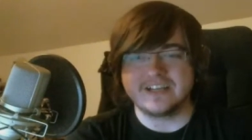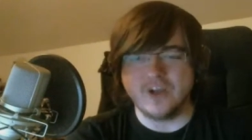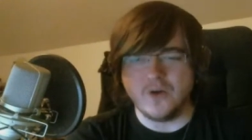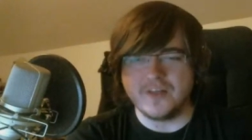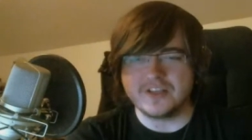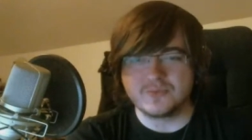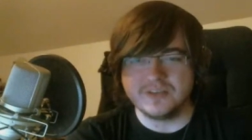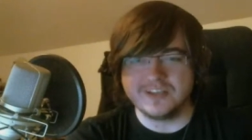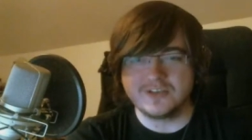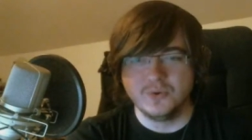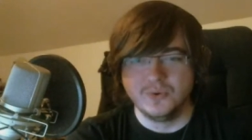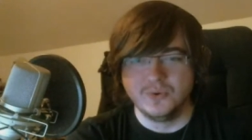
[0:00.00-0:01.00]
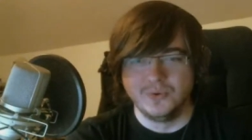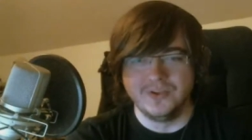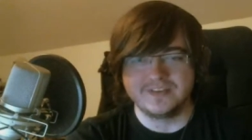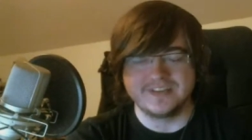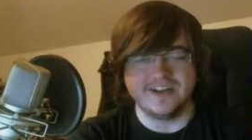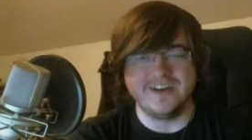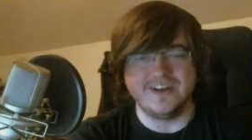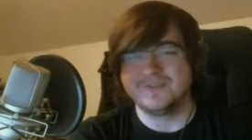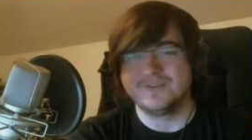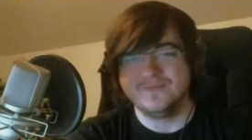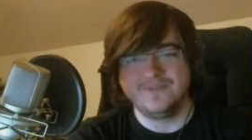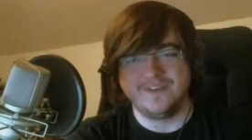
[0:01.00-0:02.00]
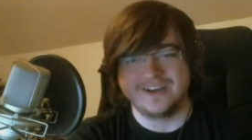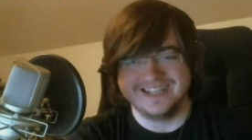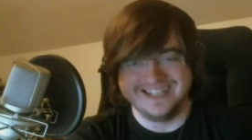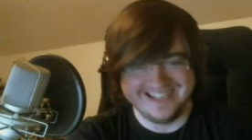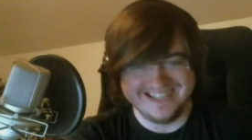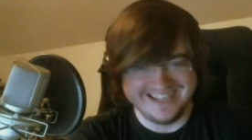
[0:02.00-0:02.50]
like, oh, that's really cool. And I was like, oh, you fucking...